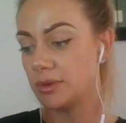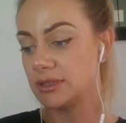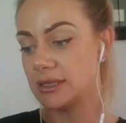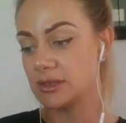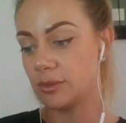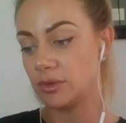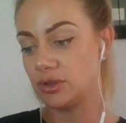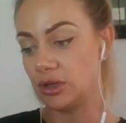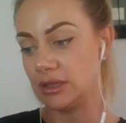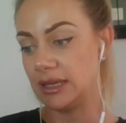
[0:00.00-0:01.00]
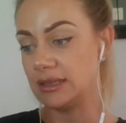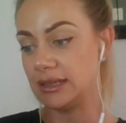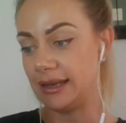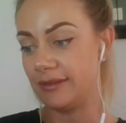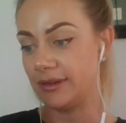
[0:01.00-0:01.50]
I open to this
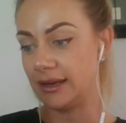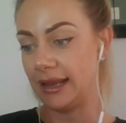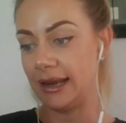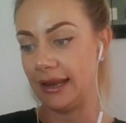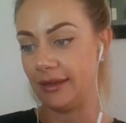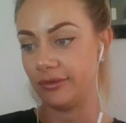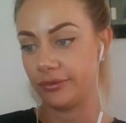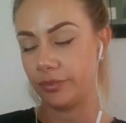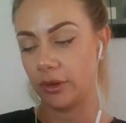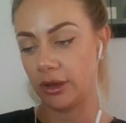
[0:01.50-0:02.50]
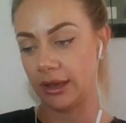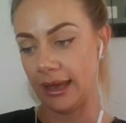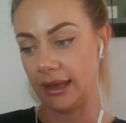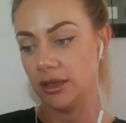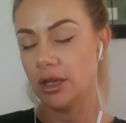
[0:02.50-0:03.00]
opportunity to live and let live.
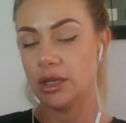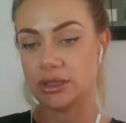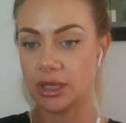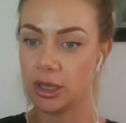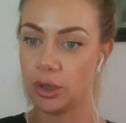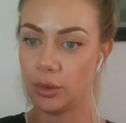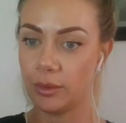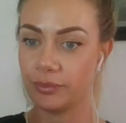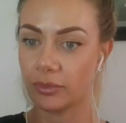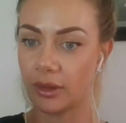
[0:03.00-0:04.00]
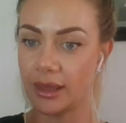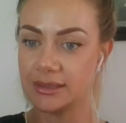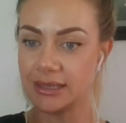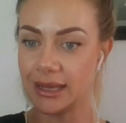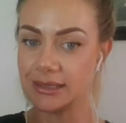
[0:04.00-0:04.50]
Okay, so
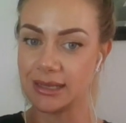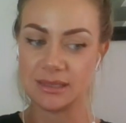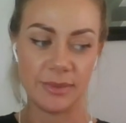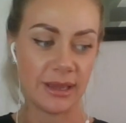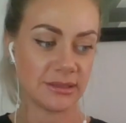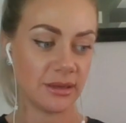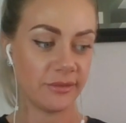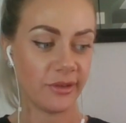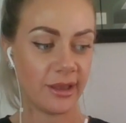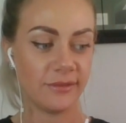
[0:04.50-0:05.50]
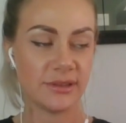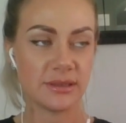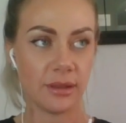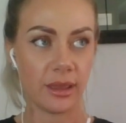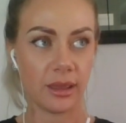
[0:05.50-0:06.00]
it's a tense aspect.
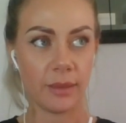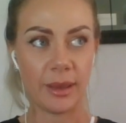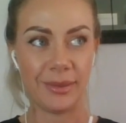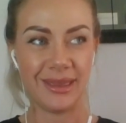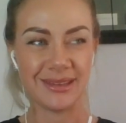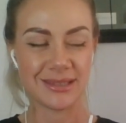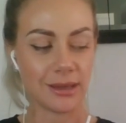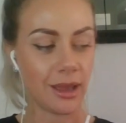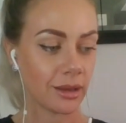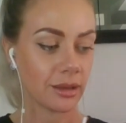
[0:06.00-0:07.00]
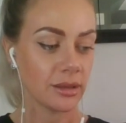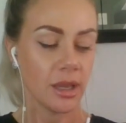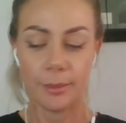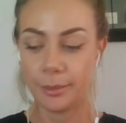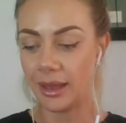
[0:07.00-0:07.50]
5 is like about being
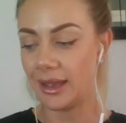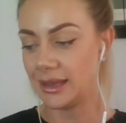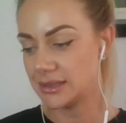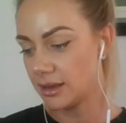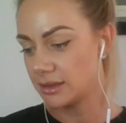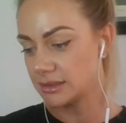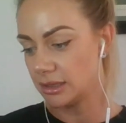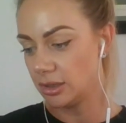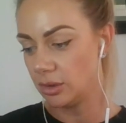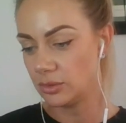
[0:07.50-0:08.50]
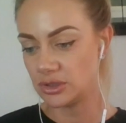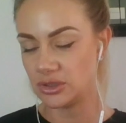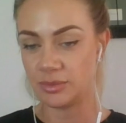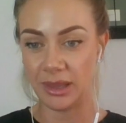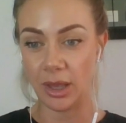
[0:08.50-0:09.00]
stuck, but it's asking
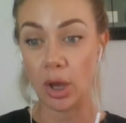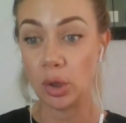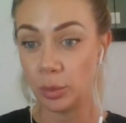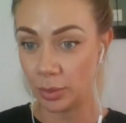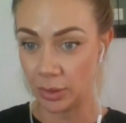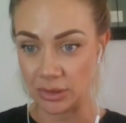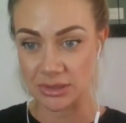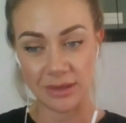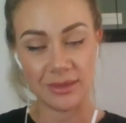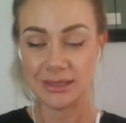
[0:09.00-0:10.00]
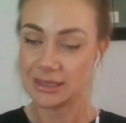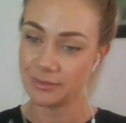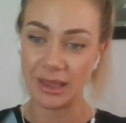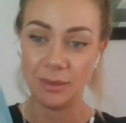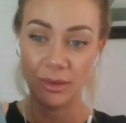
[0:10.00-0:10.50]
you to just be open. So
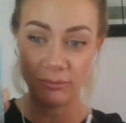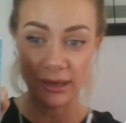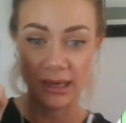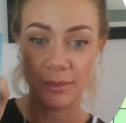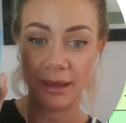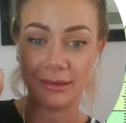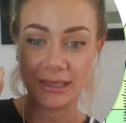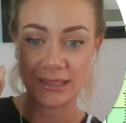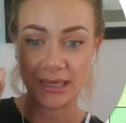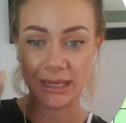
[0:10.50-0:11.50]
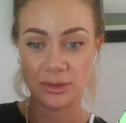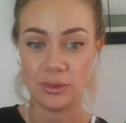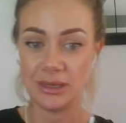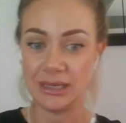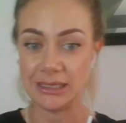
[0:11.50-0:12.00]
this is maybe really about
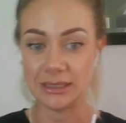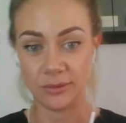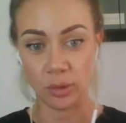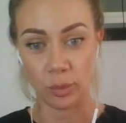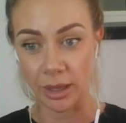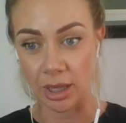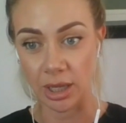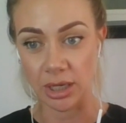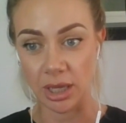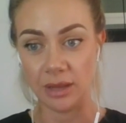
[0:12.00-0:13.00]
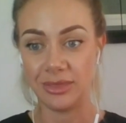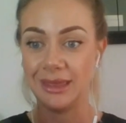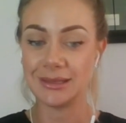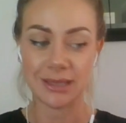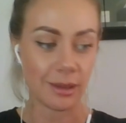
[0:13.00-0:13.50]
listening to the needs of your
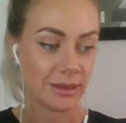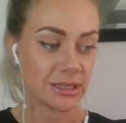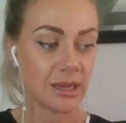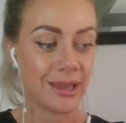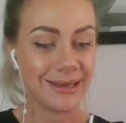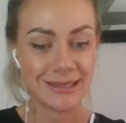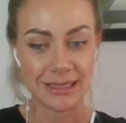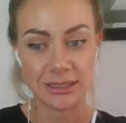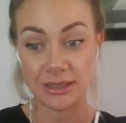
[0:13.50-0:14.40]
partner, things coming to light,